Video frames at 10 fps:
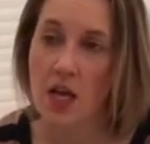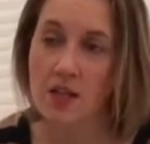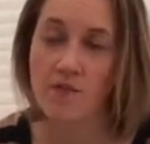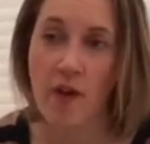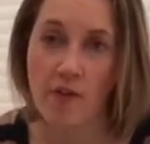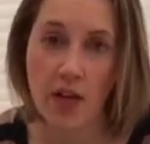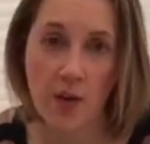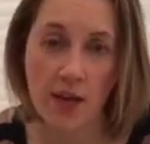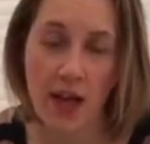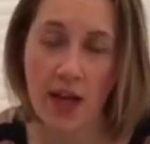It's very
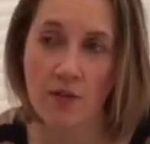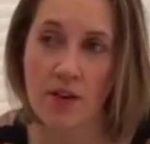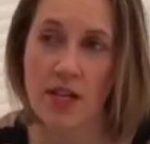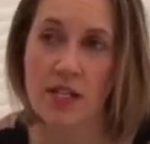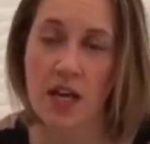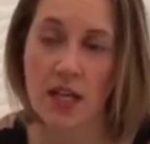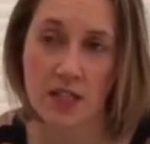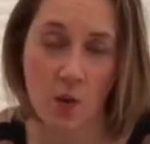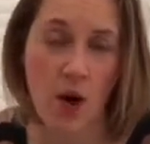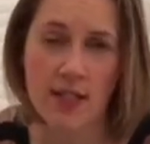low in calories,
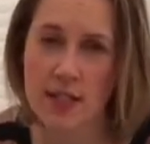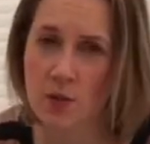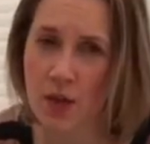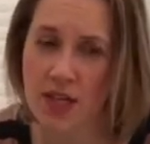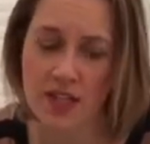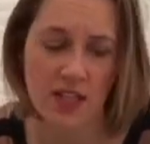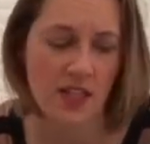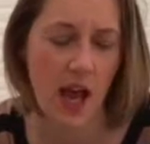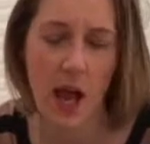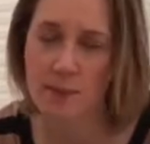it's quite sweet,
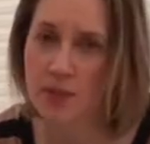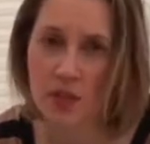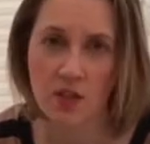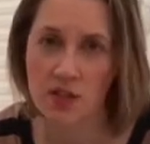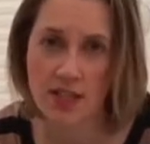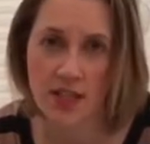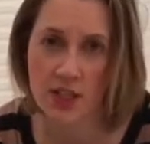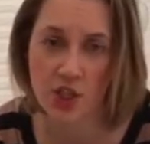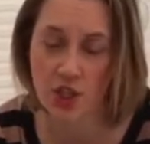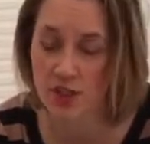it's absolutely
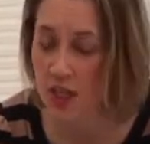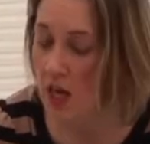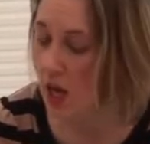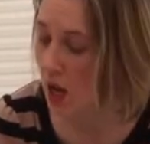delicious,